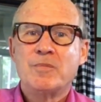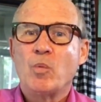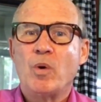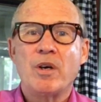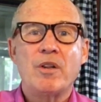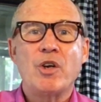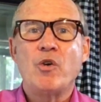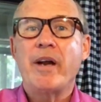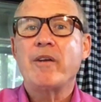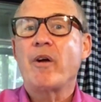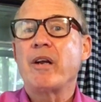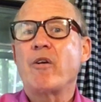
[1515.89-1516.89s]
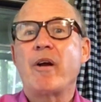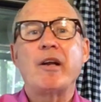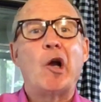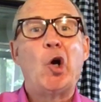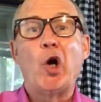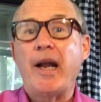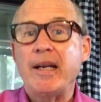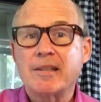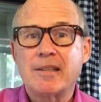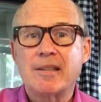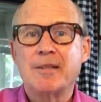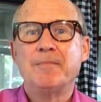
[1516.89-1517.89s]
one of the great, great, great,
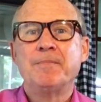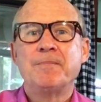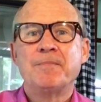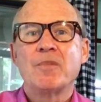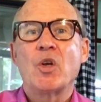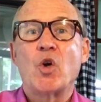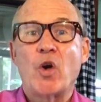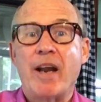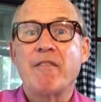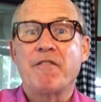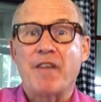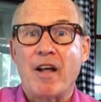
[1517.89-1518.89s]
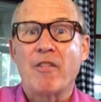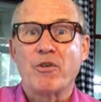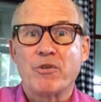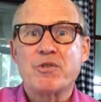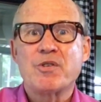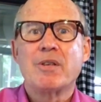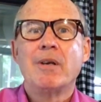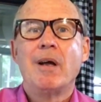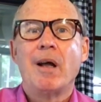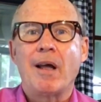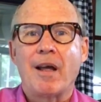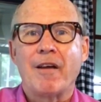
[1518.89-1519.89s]
greats, grandfathers
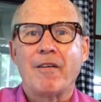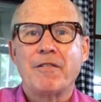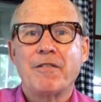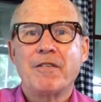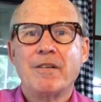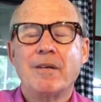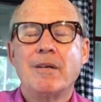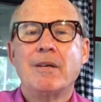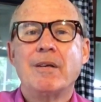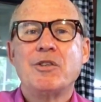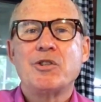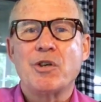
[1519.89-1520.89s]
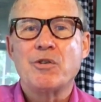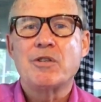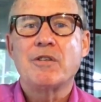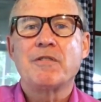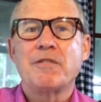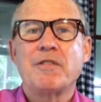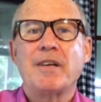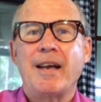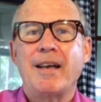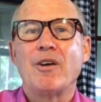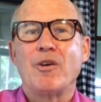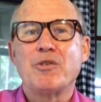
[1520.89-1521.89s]
of Joseph
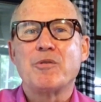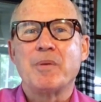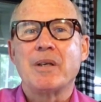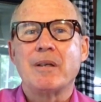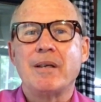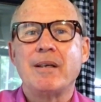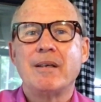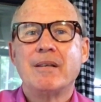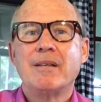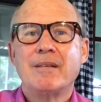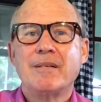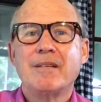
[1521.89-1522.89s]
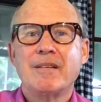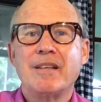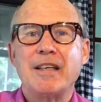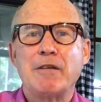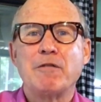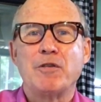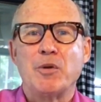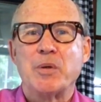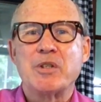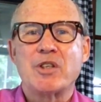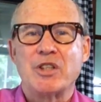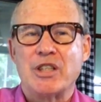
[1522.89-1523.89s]
and ultimately the
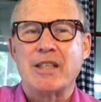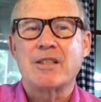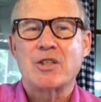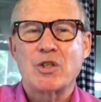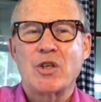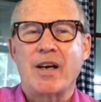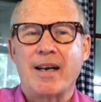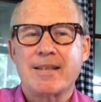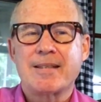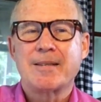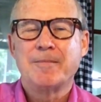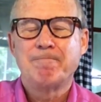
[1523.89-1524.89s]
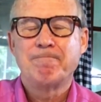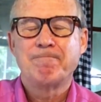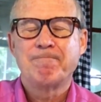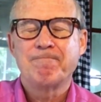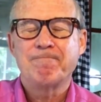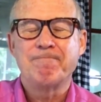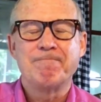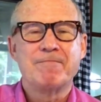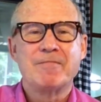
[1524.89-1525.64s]
influence on Jesus Christ. Hmm.